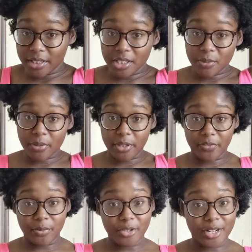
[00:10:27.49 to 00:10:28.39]
this point,
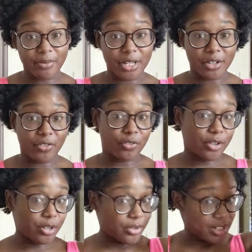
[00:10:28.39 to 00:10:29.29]
if I'm trying to make it a
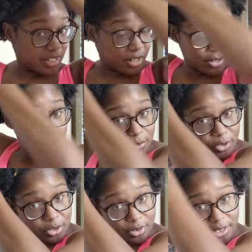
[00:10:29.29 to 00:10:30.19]
fro, I take a
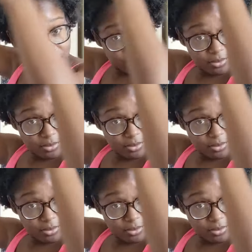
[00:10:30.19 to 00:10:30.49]
comb to it